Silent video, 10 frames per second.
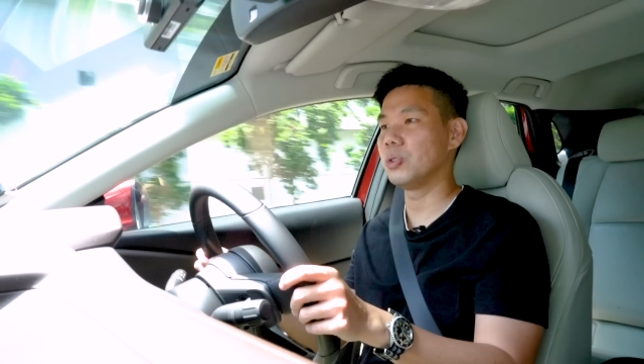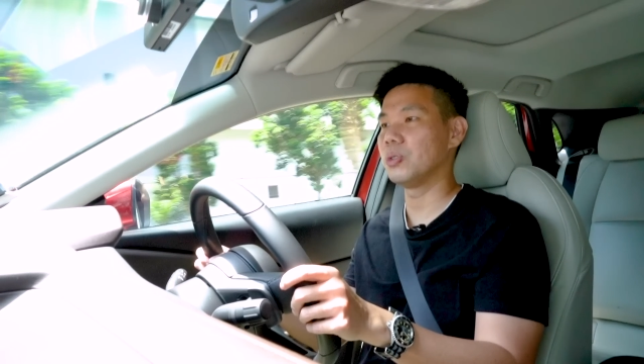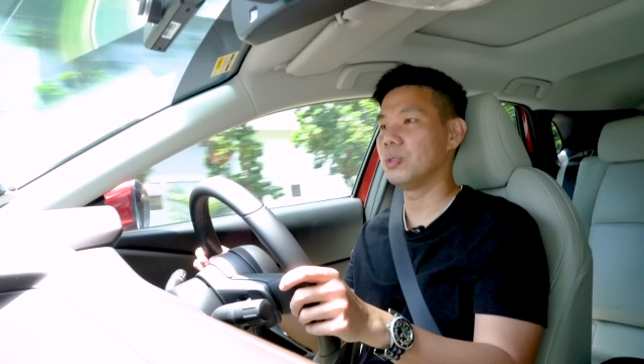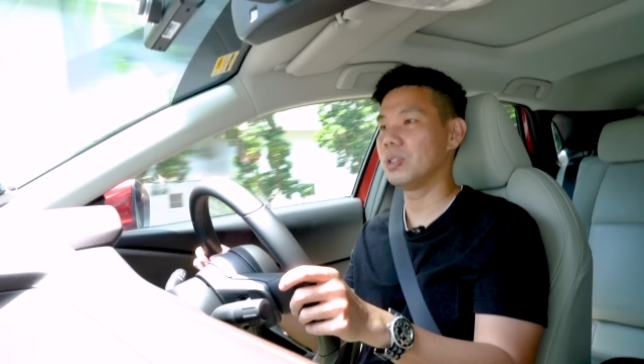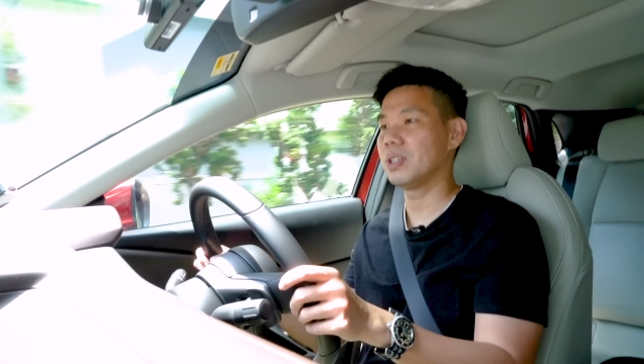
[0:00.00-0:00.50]

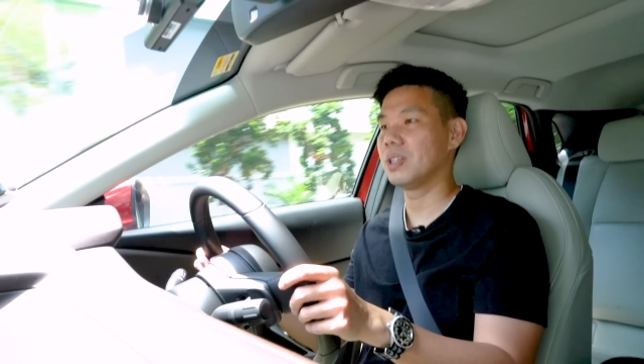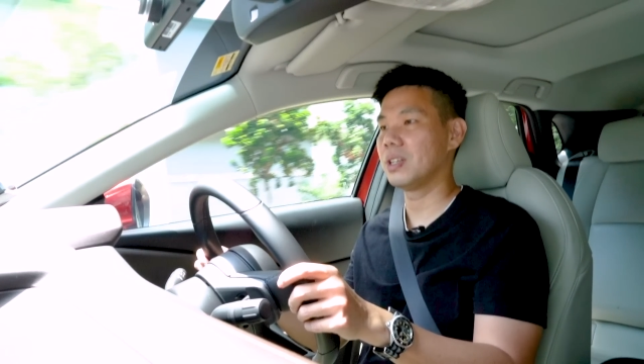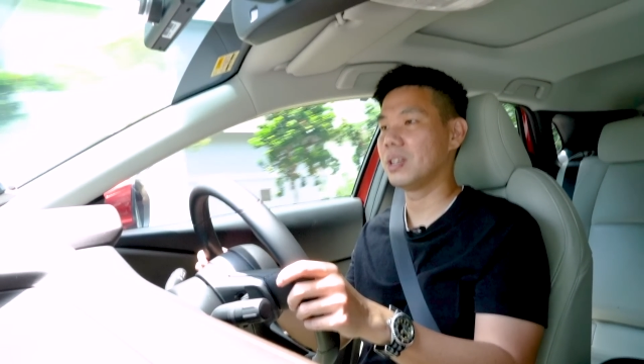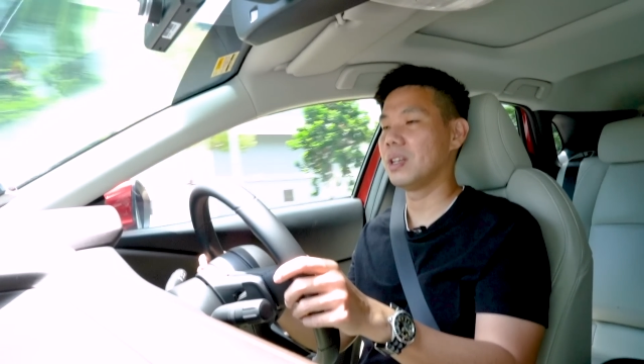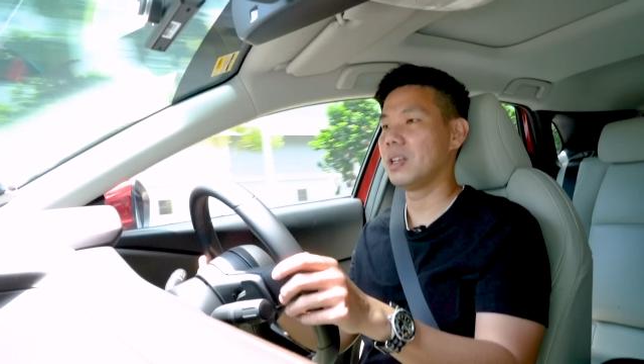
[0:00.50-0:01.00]
you.
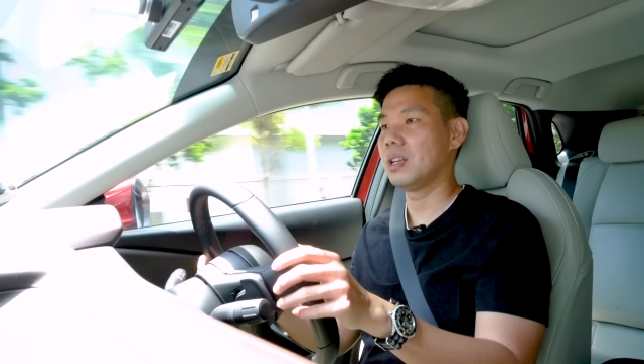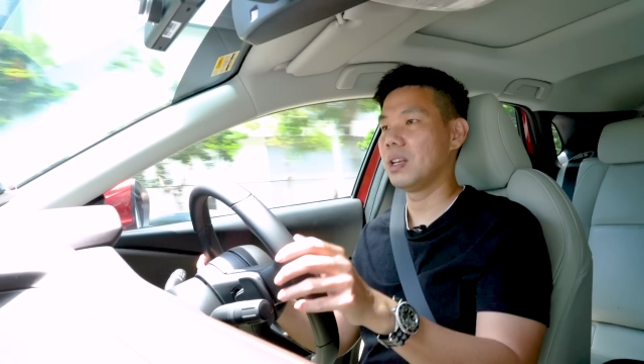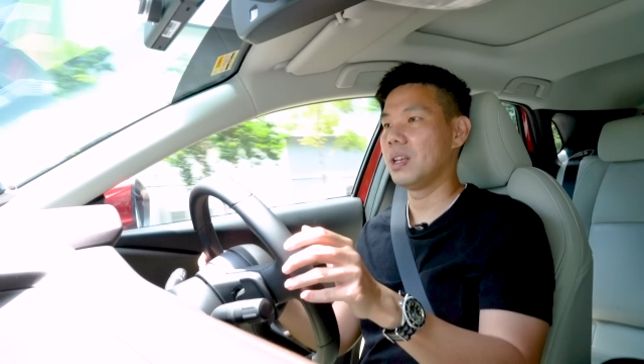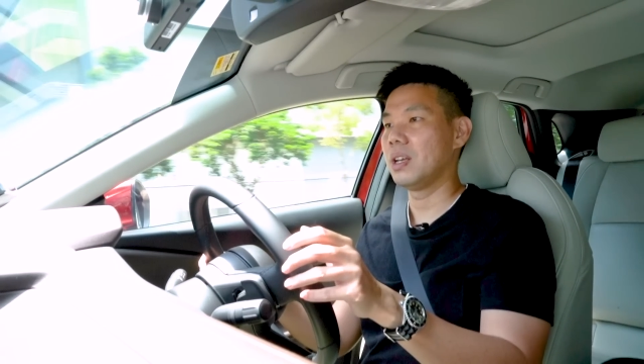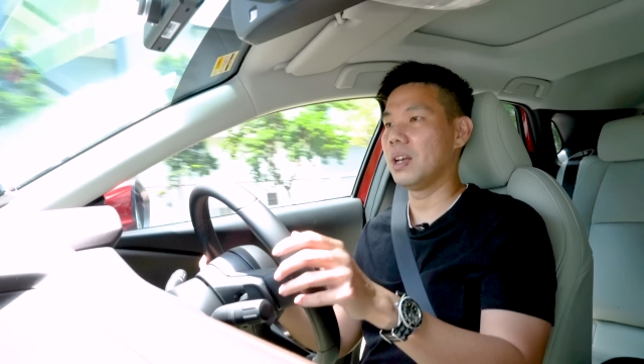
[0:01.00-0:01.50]

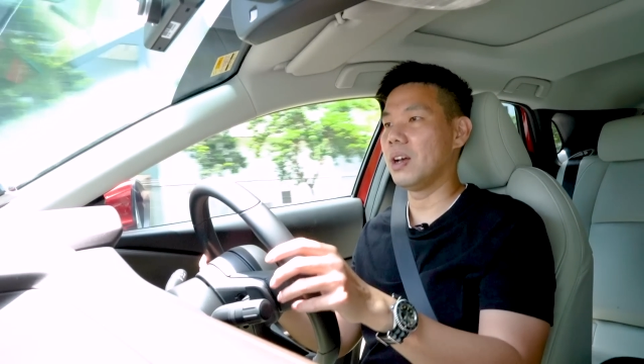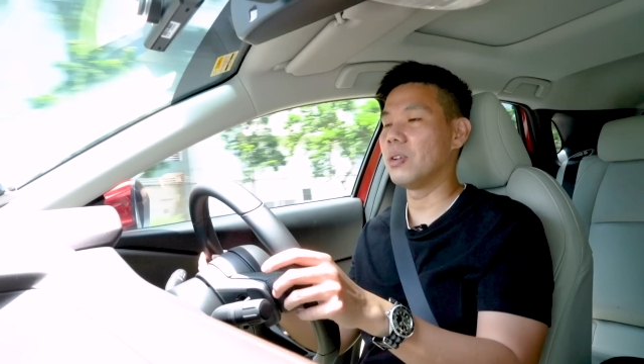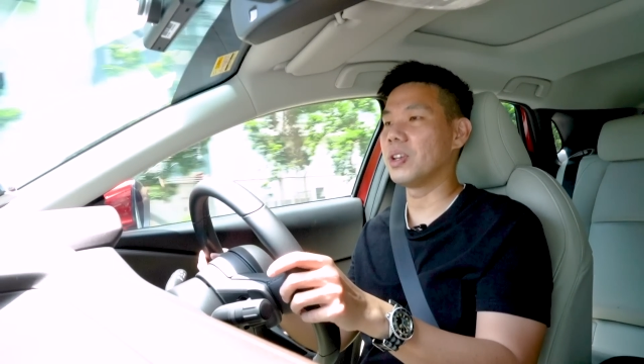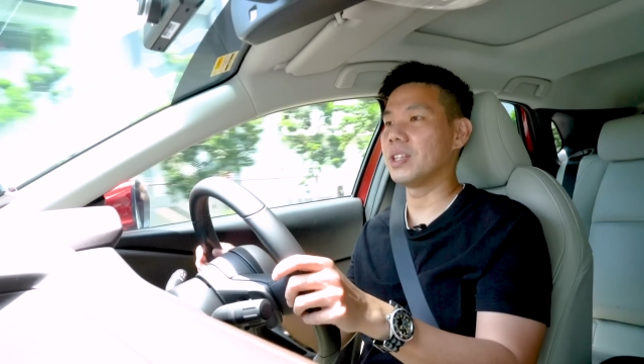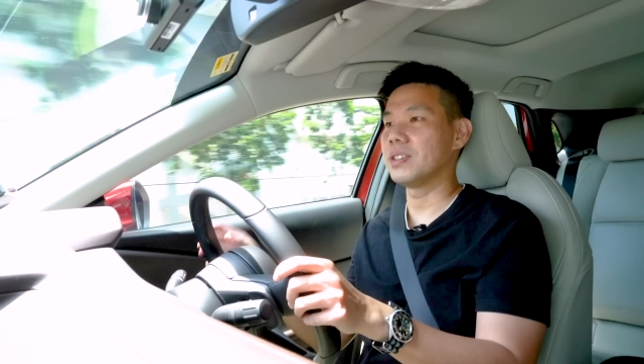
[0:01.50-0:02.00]

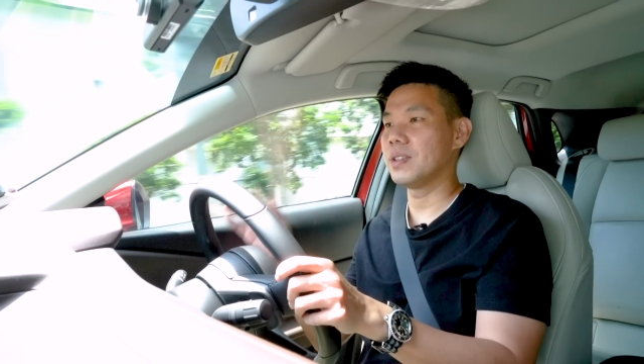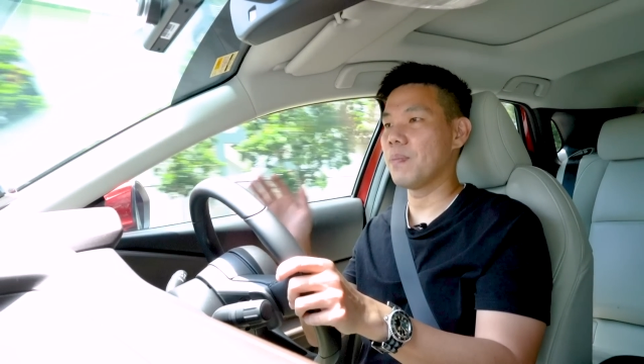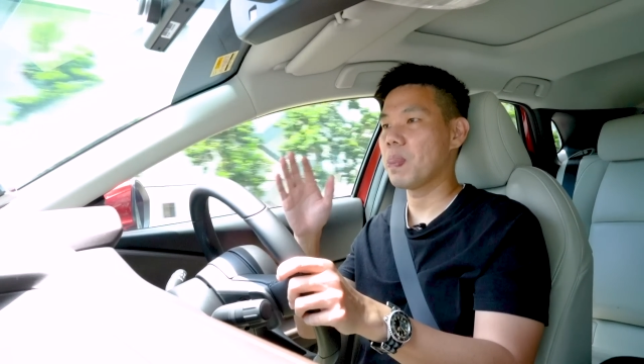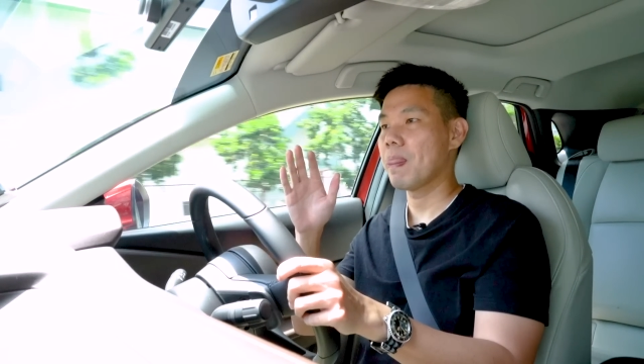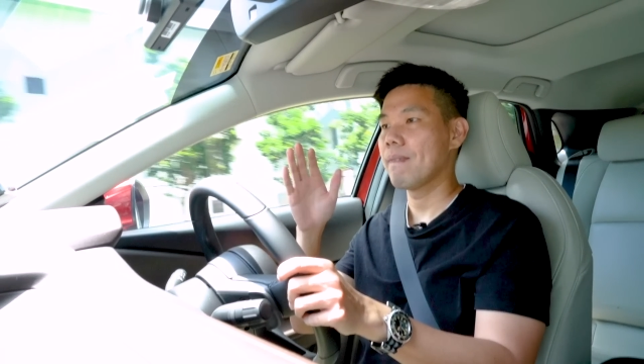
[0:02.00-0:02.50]
Okay, see,
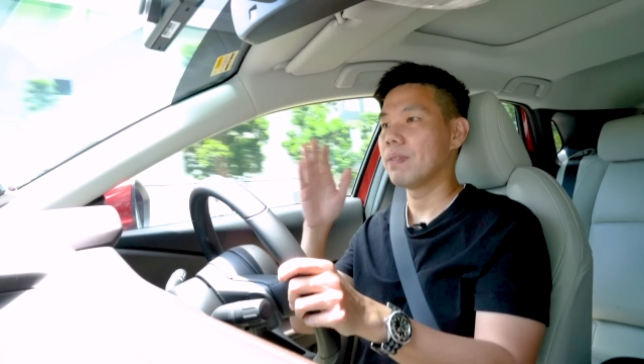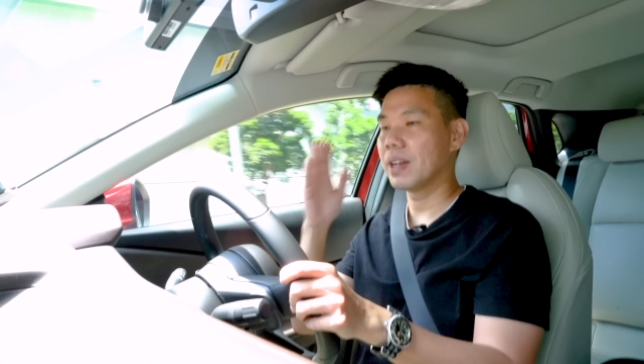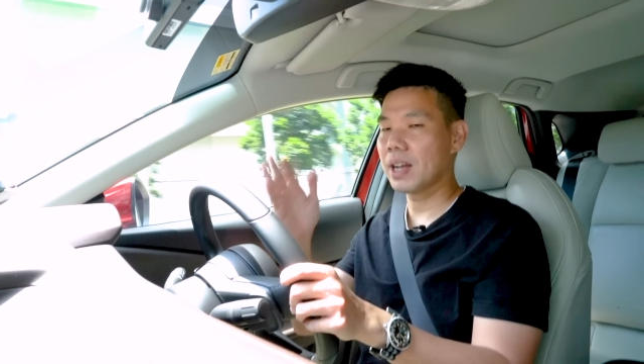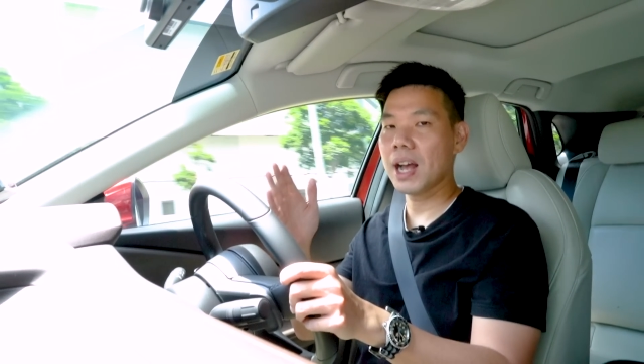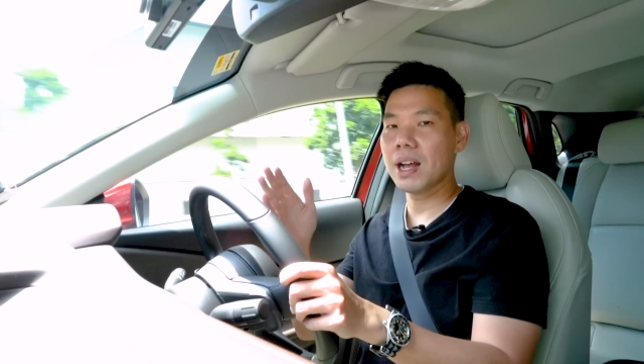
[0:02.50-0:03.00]

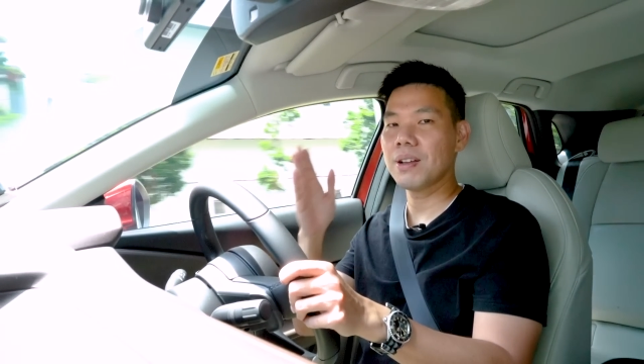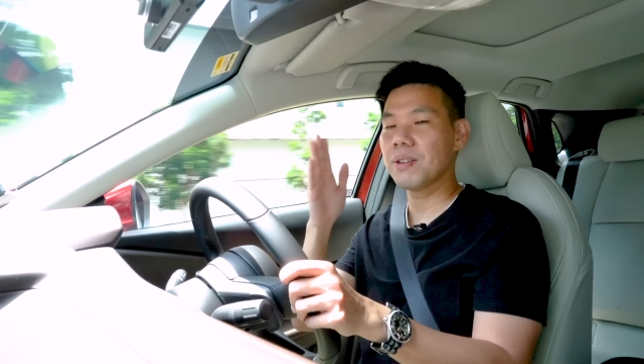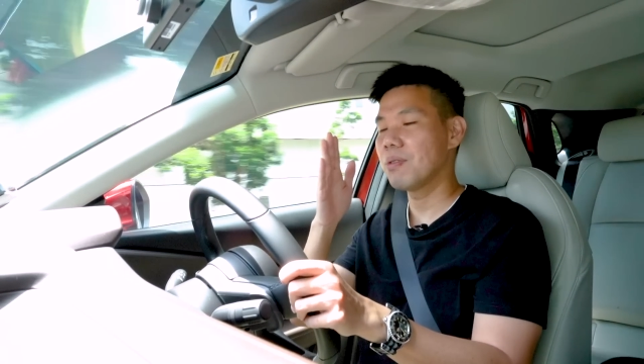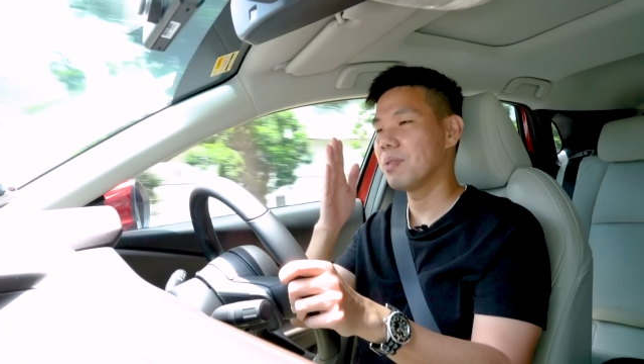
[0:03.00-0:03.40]
the car